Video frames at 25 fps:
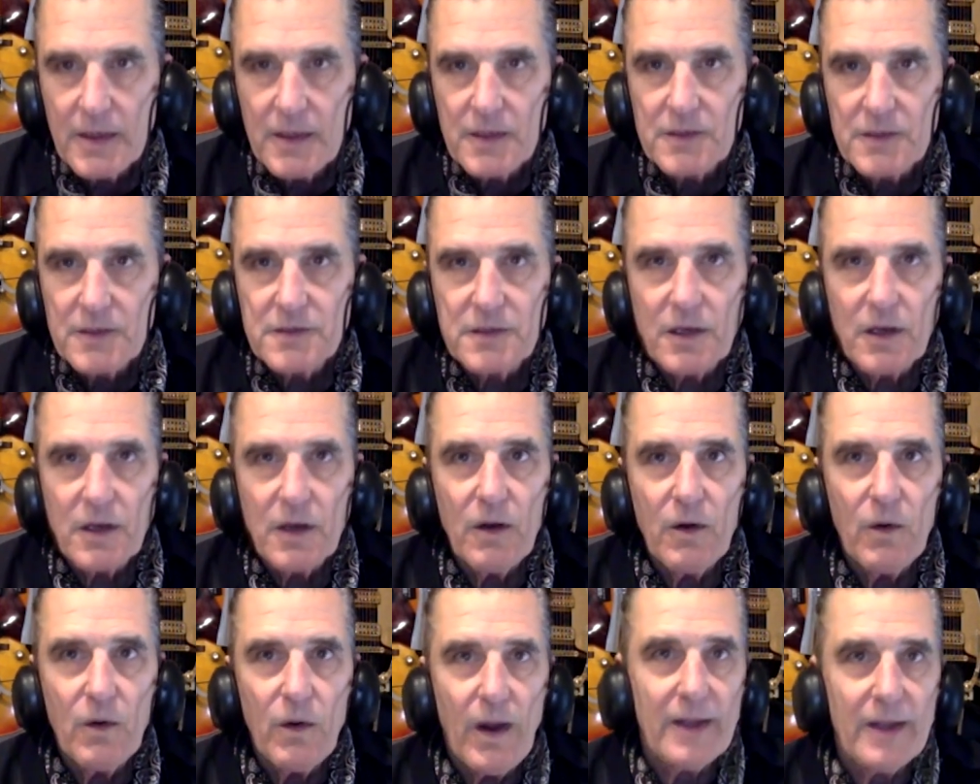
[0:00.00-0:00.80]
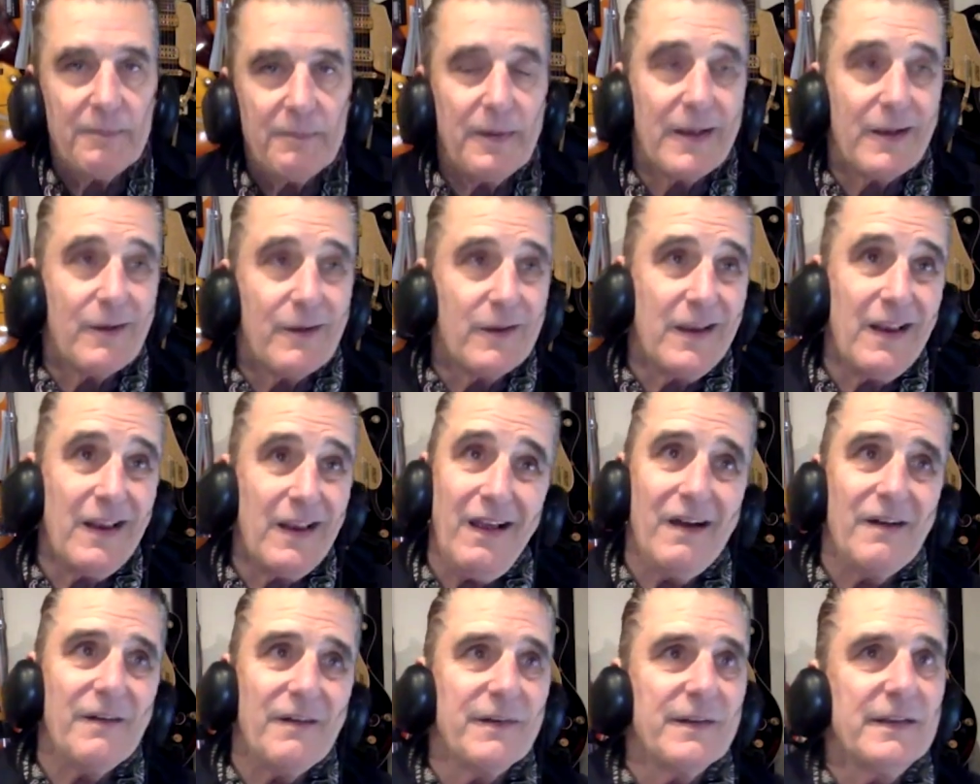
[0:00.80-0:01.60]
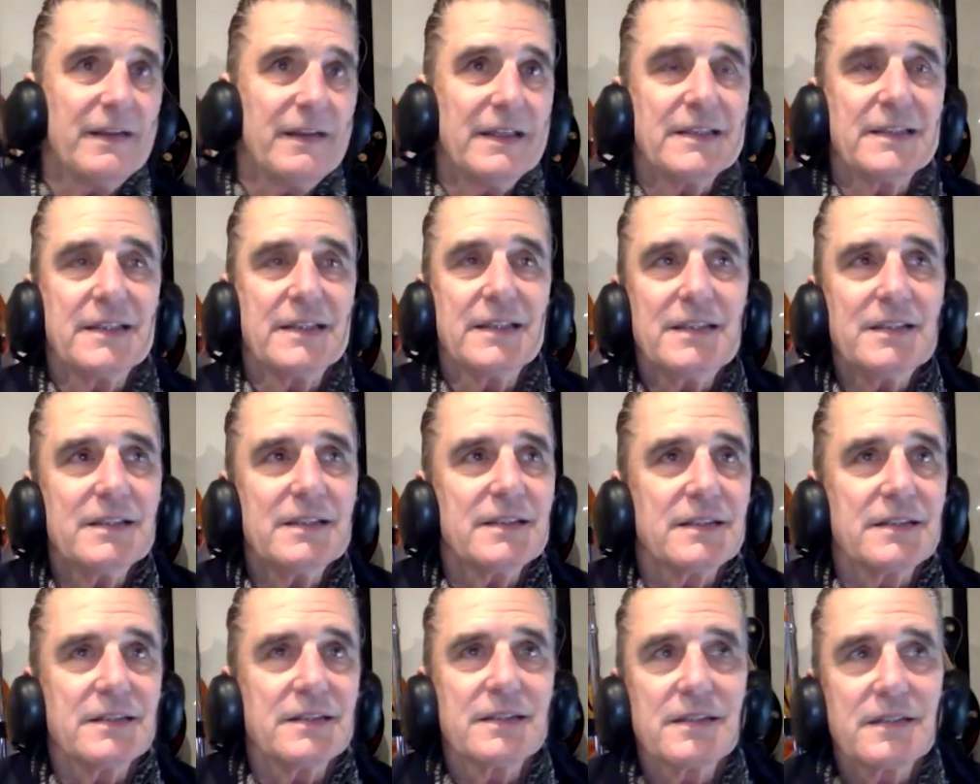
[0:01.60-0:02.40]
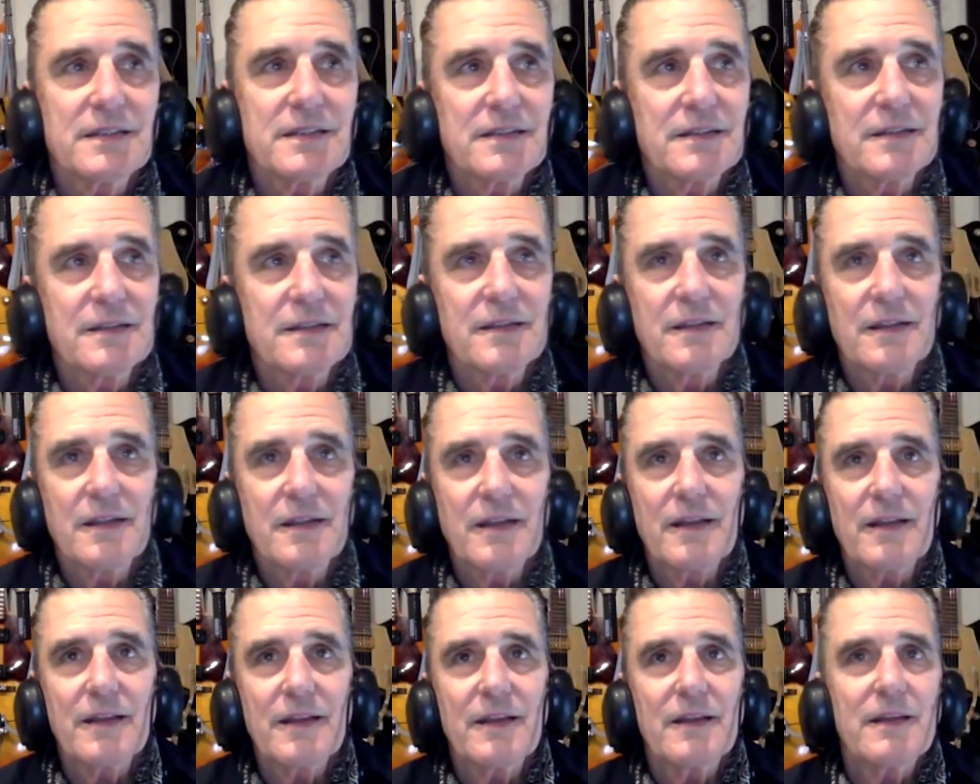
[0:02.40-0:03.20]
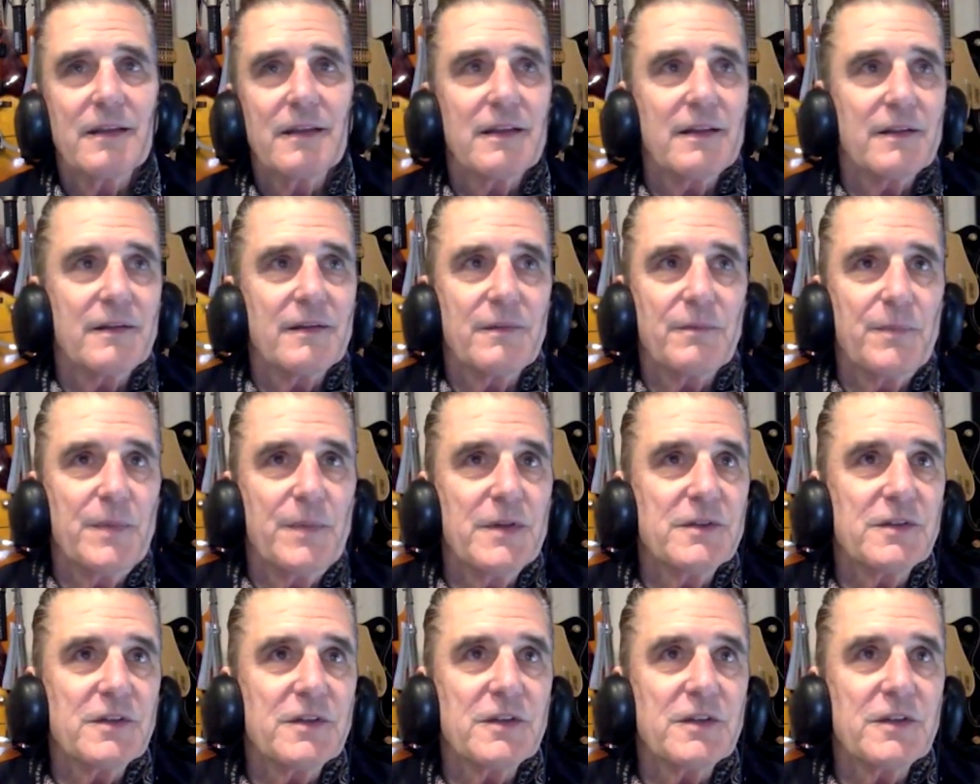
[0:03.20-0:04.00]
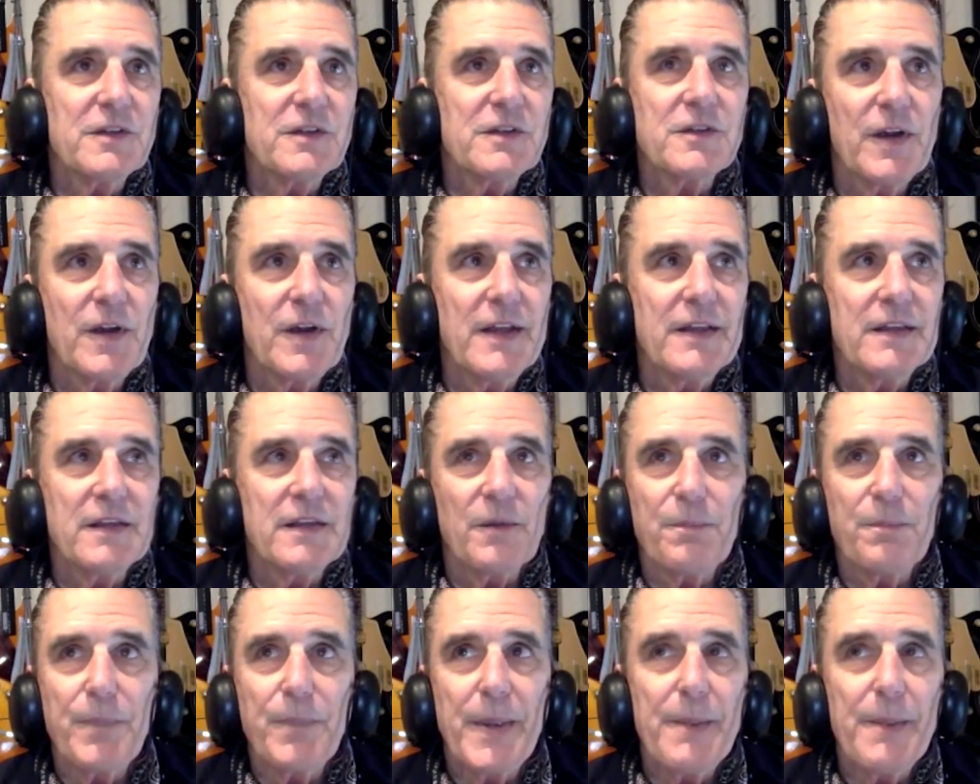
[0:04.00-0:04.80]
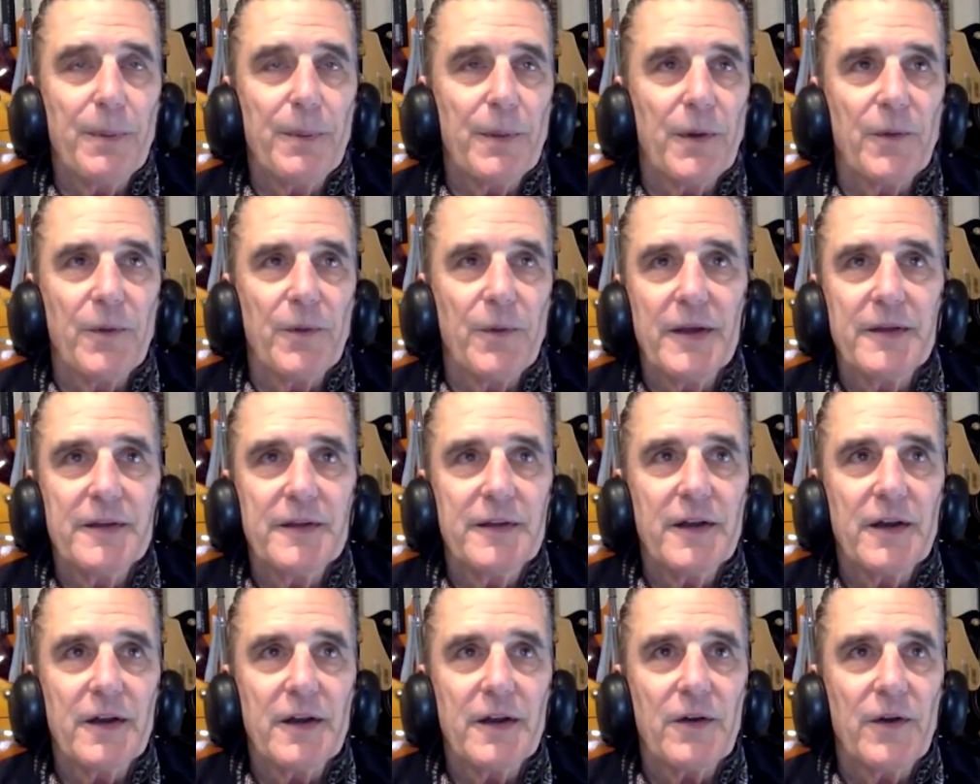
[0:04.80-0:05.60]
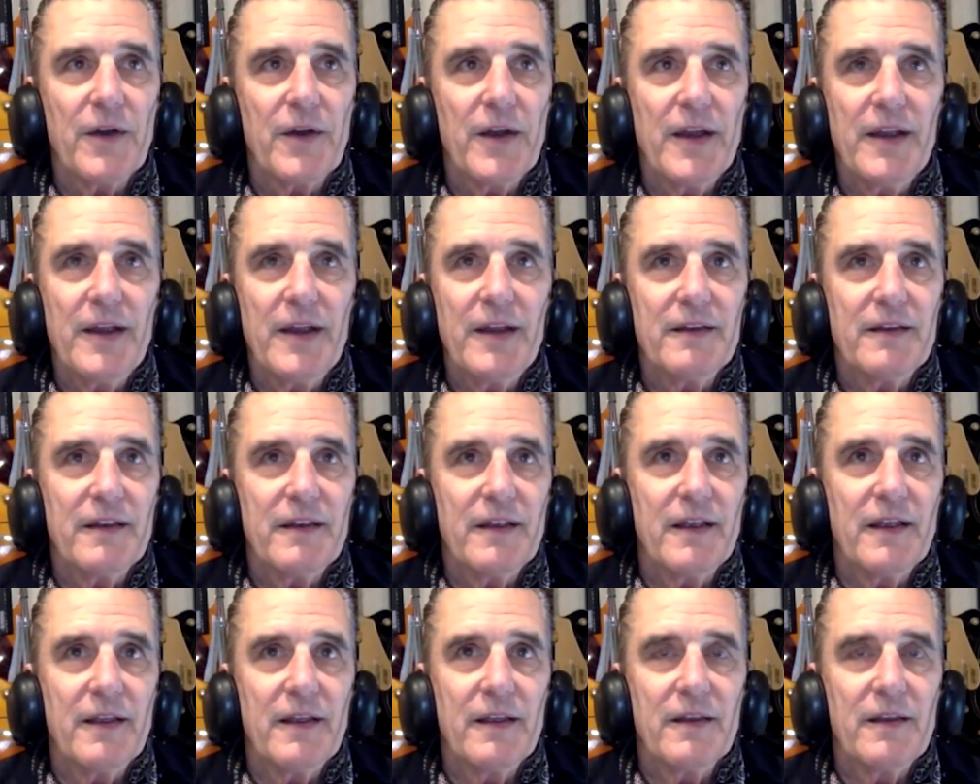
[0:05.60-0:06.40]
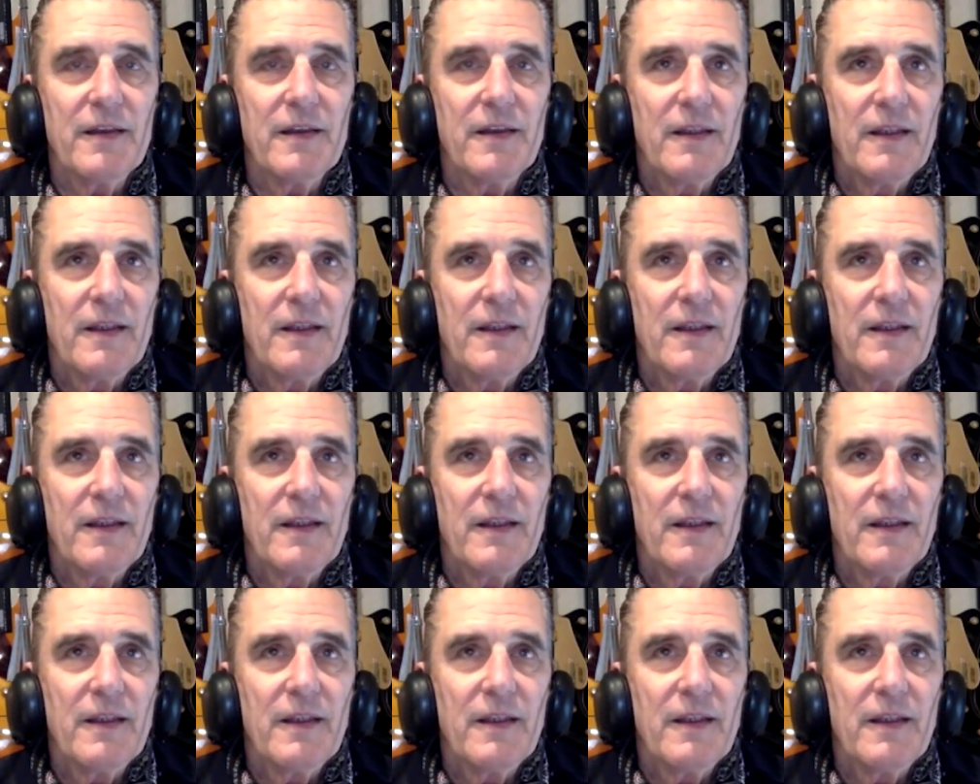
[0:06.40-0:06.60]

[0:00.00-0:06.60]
So I'm like, yeah, this is music's great. The people around it are great. And